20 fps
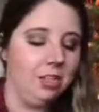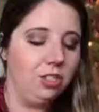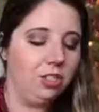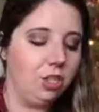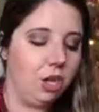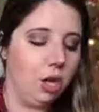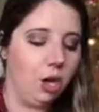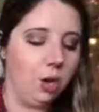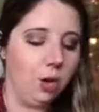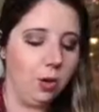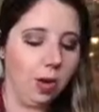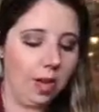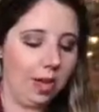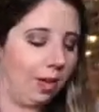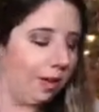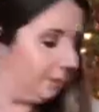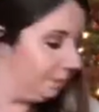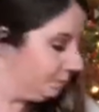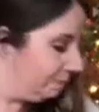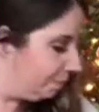
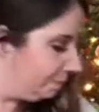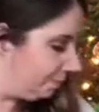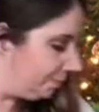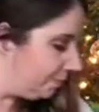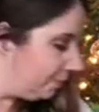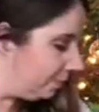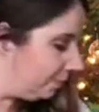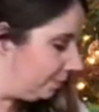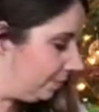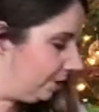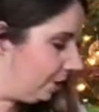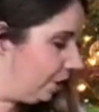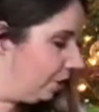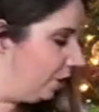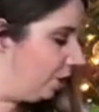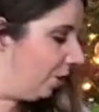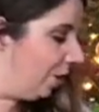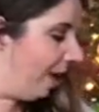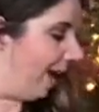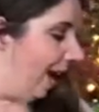So
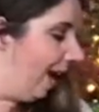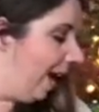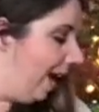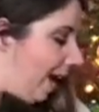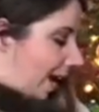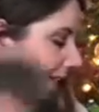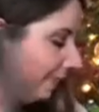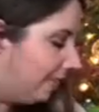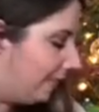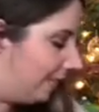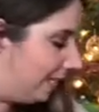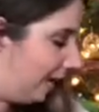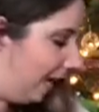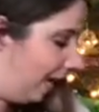so I have